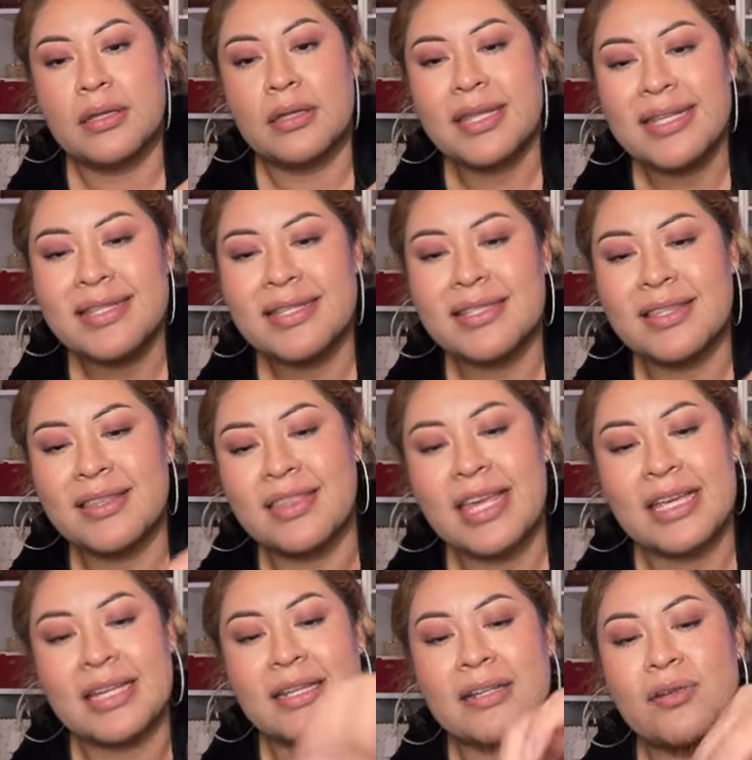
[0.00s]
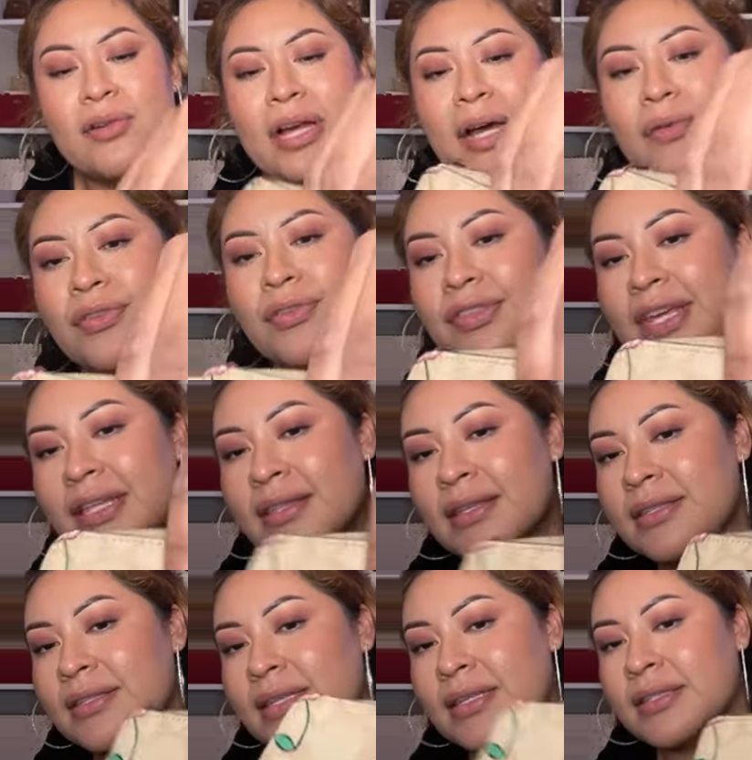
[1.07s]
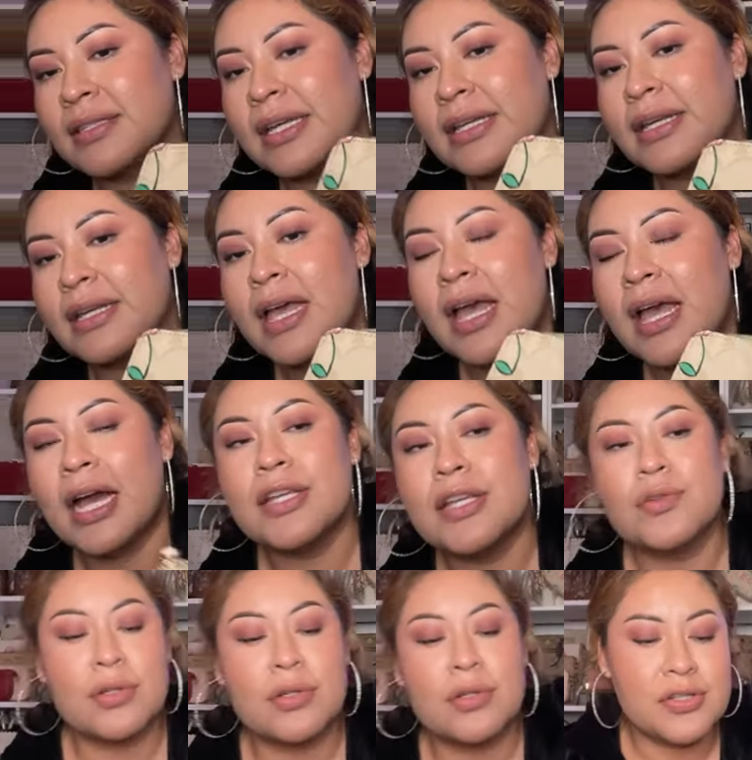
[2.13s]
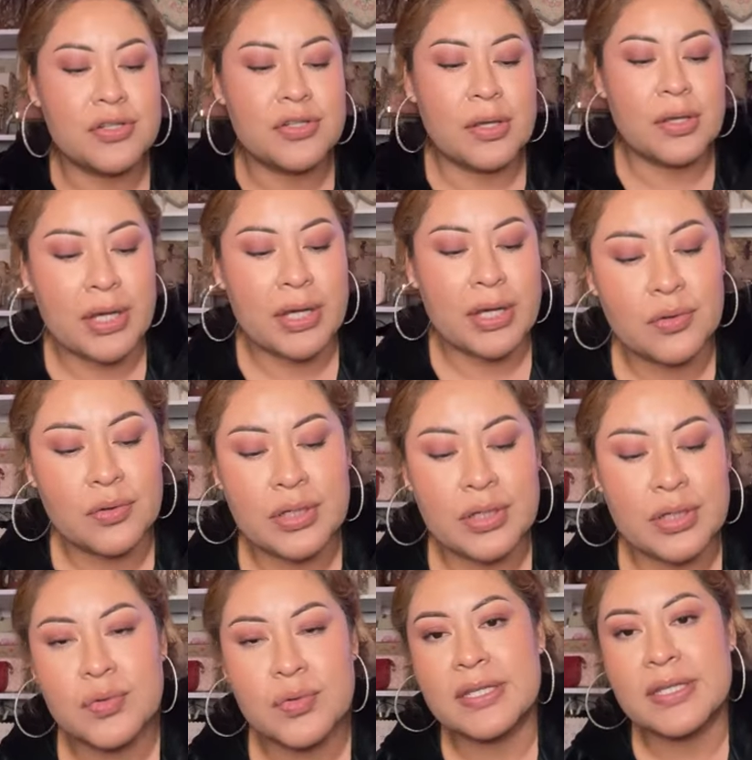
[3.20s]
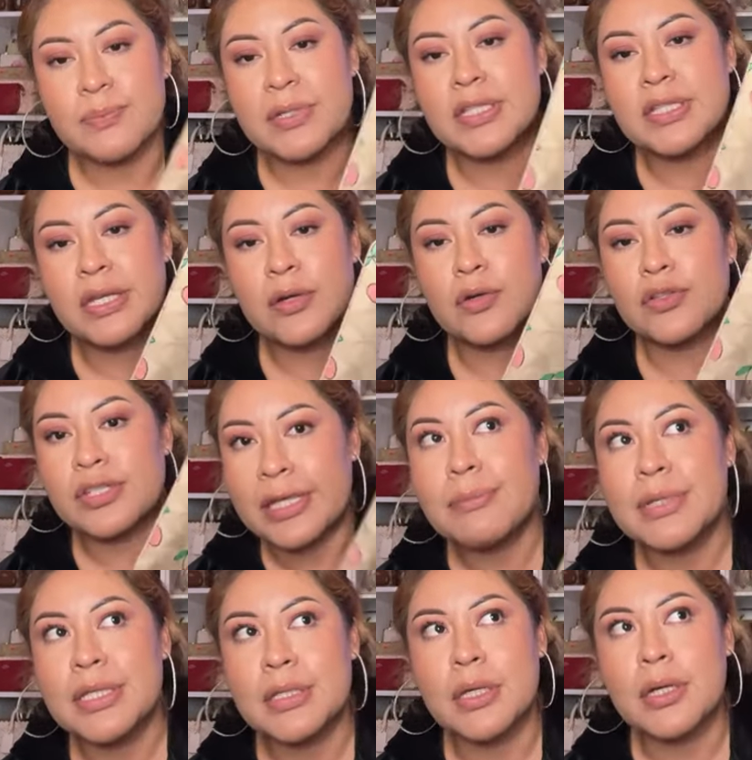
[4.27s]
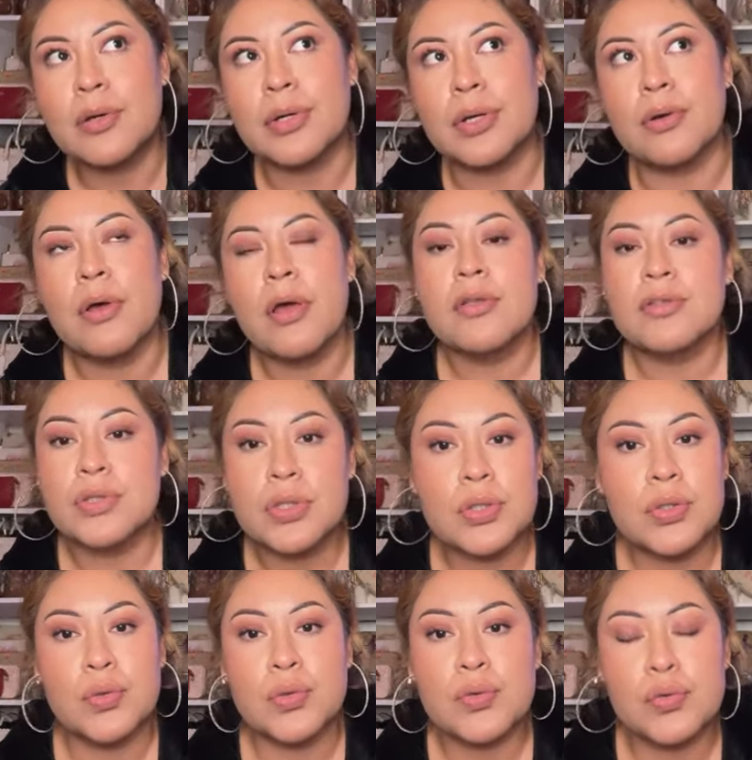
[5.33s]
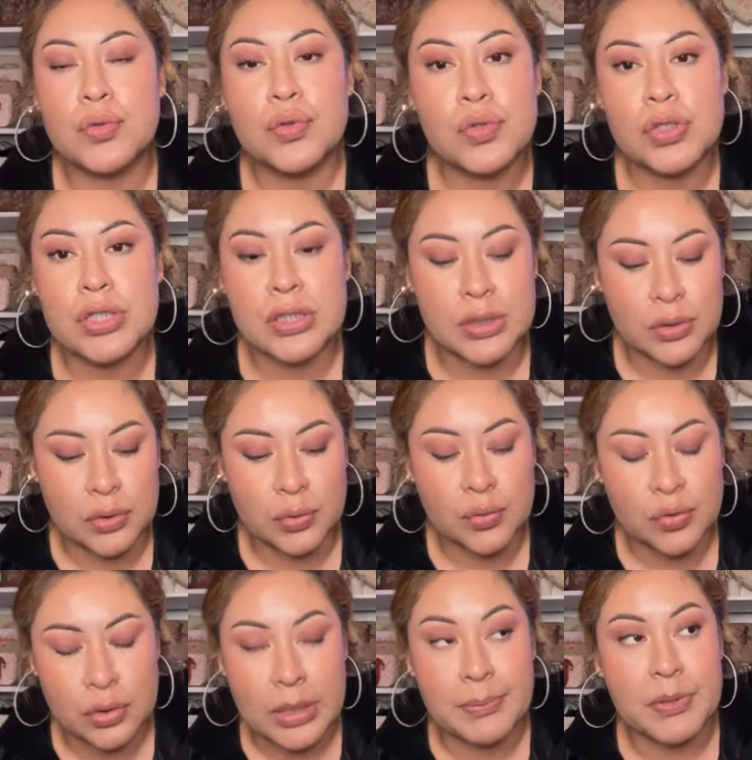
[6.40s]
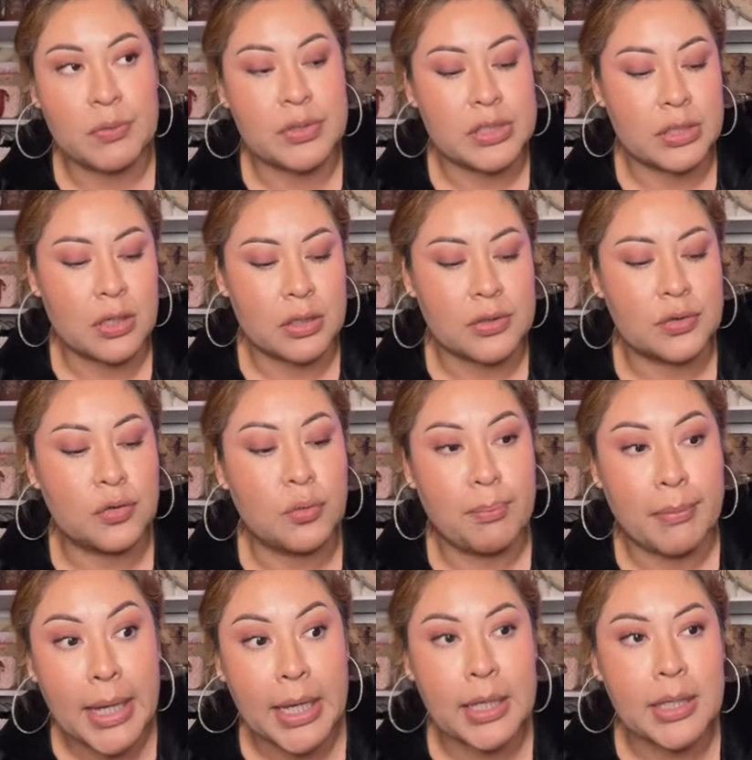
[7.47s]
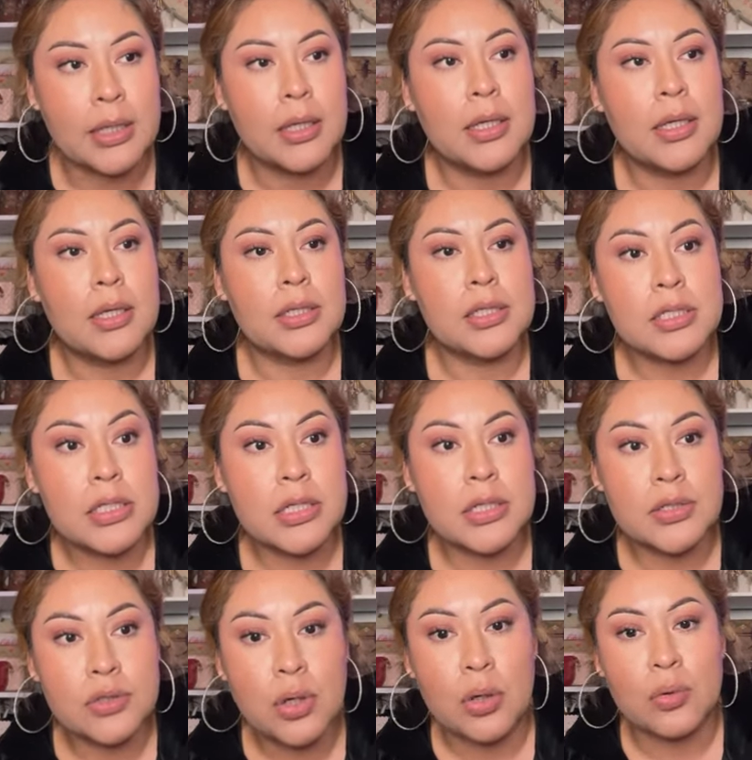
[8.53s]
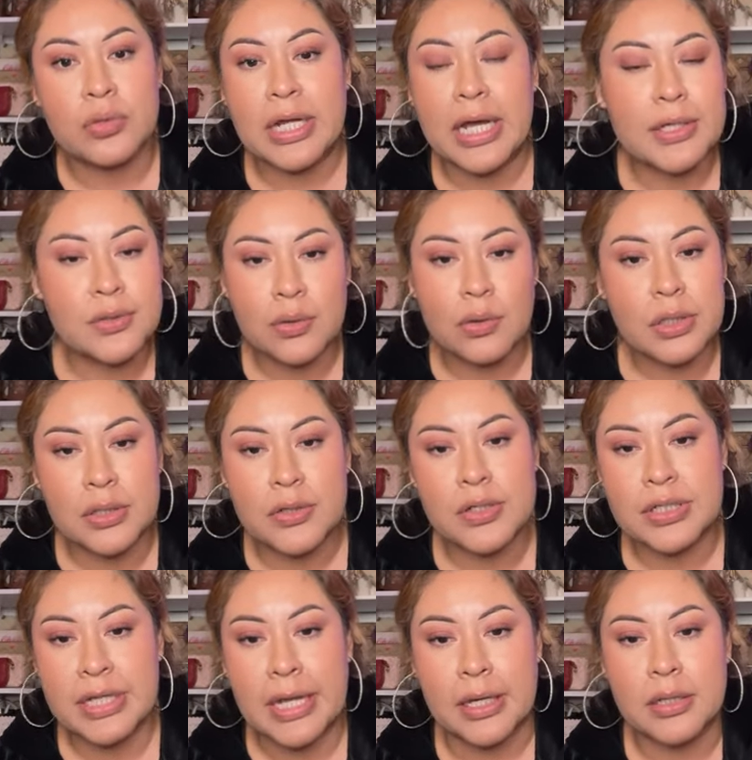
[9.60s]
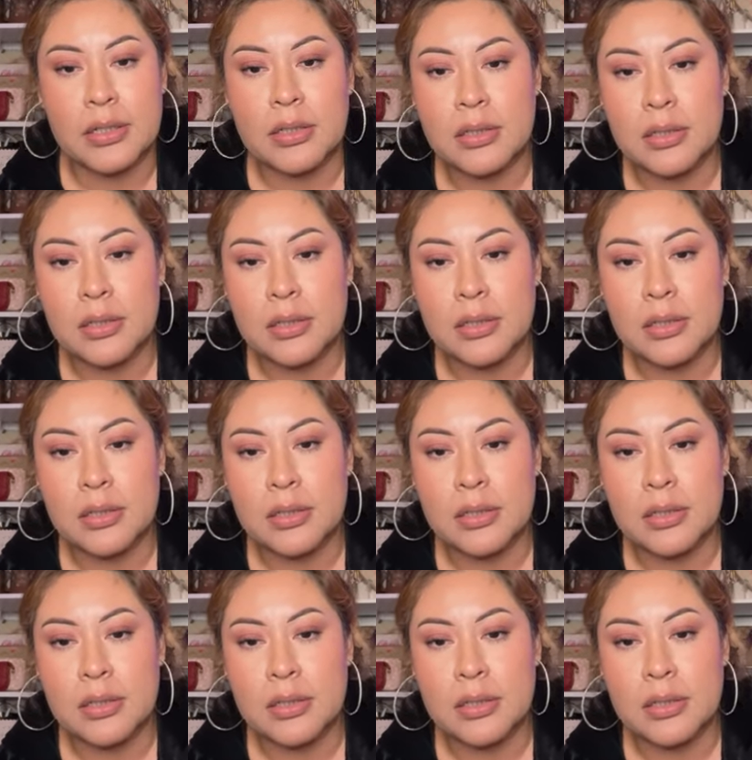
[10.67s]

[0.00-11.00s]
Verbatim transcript: this is thick look how thick this is like i don't understand why they couldn't use this material same material to you to to i mean what's it called to make the city tote. i don't understand